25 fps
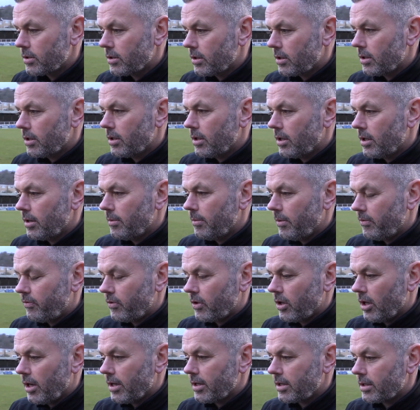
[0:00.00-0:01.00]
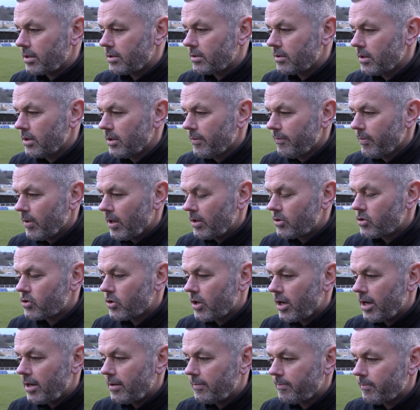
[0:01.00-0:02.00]
uh, uh if you like, and and
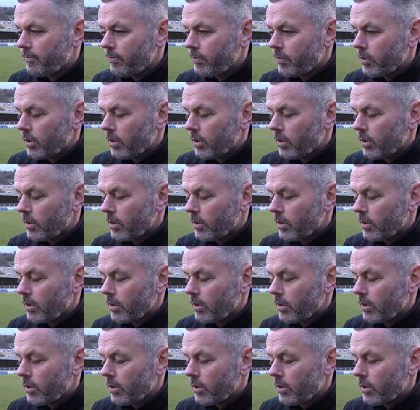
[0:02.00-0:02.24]
try and